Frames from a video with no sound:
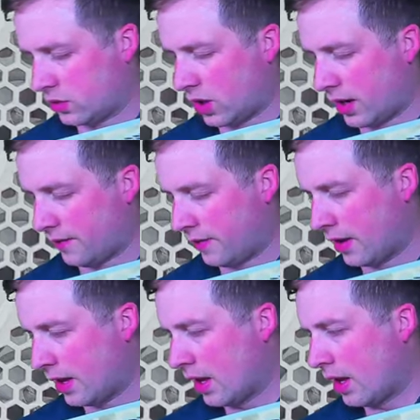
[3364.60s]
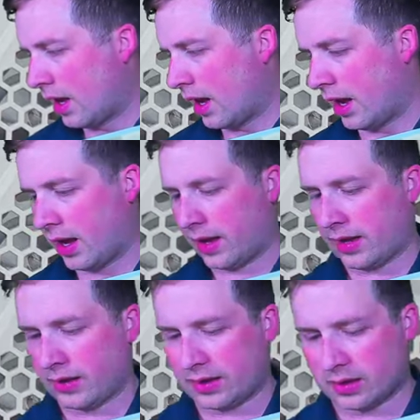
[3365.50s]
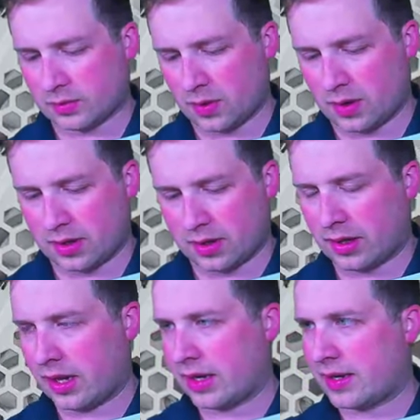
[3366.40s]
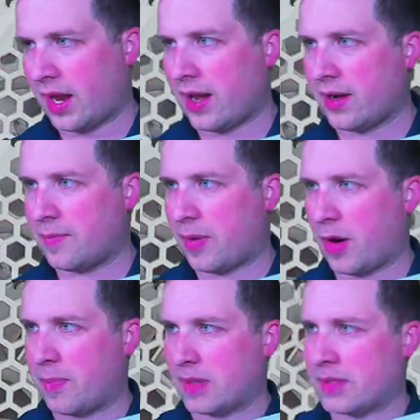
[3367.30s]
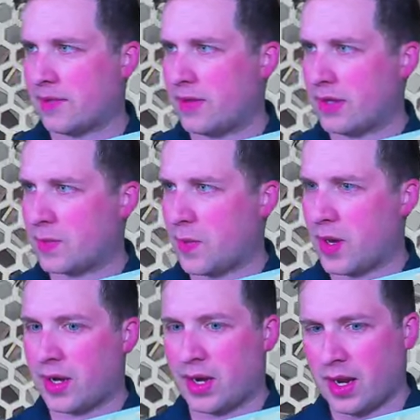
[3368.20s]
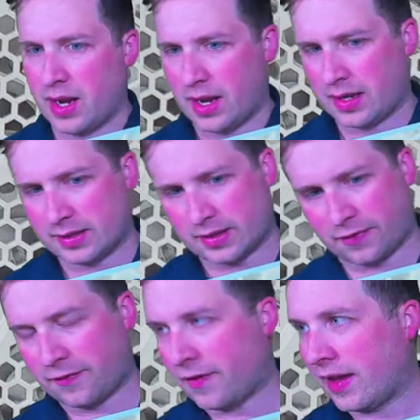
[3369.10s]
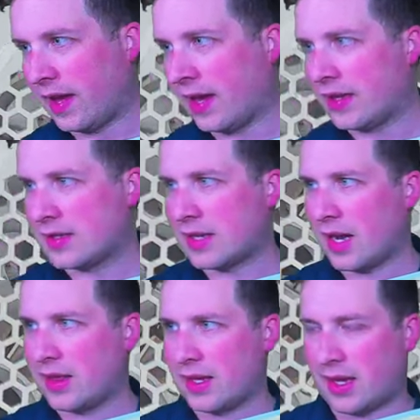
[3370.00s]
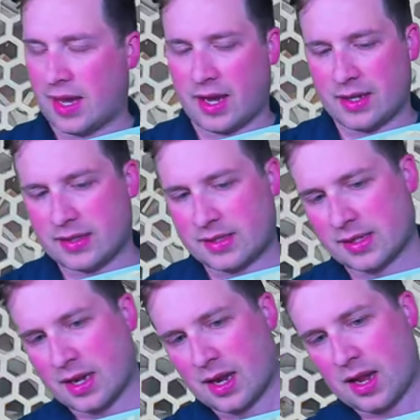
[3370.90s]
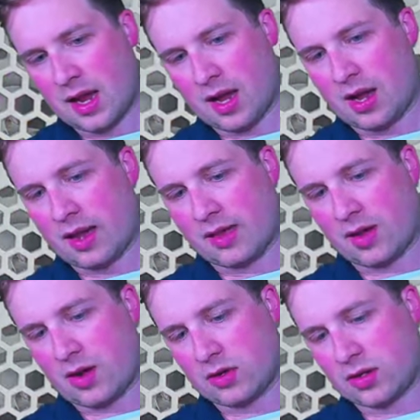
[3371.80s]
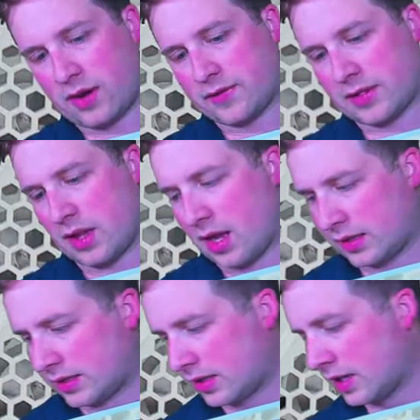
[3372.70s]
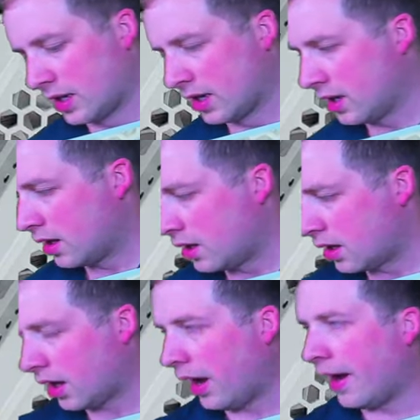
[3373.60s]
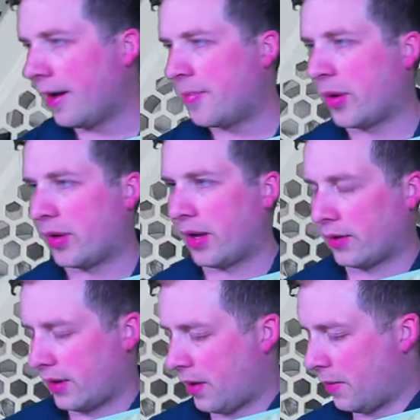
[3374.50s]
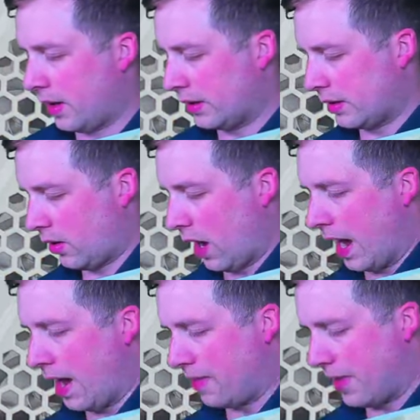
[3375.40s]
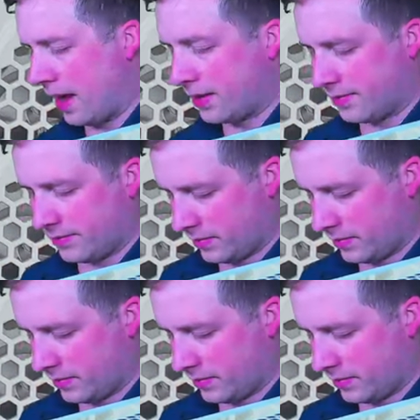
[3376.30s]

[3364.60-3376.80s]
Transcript: drive. Uh, now this one, the intended purpose of this one is to fit inside the case uh, in the hard drive slots, uh, poking out that way. So I, that